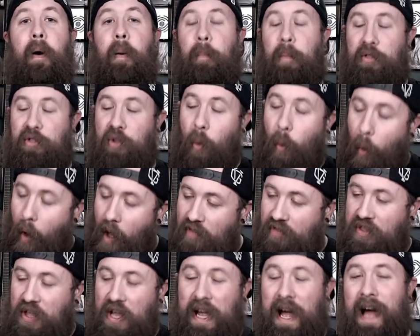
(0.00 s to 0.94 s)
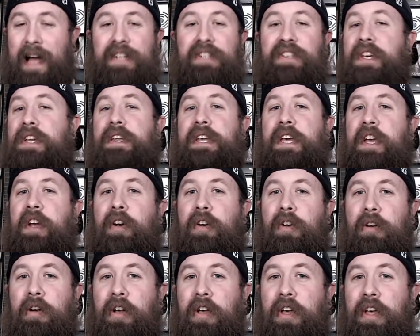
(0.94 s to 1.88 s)
But the one thing I did
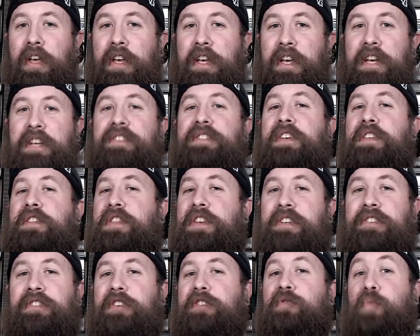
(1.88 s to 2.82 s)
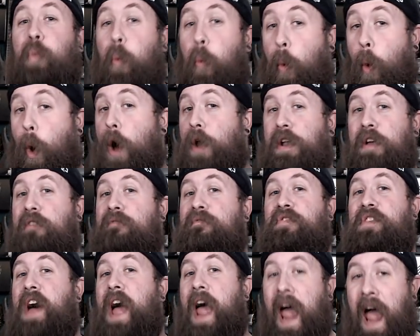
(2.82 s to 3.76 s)
hear is that this is one of
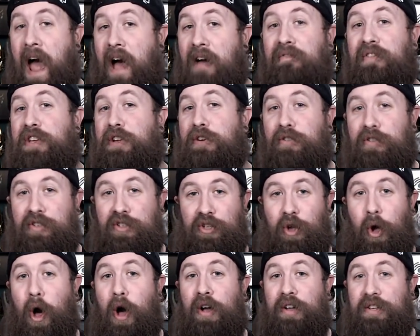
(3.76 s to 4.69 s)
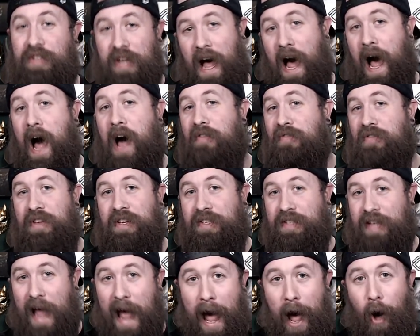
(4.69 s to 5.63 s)
the heavier songs on
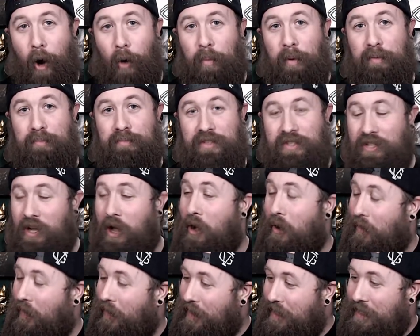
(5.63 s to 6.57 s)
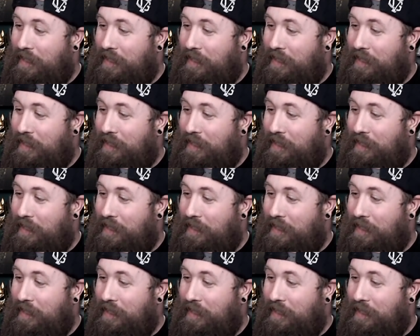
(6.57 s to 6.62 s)
this album, so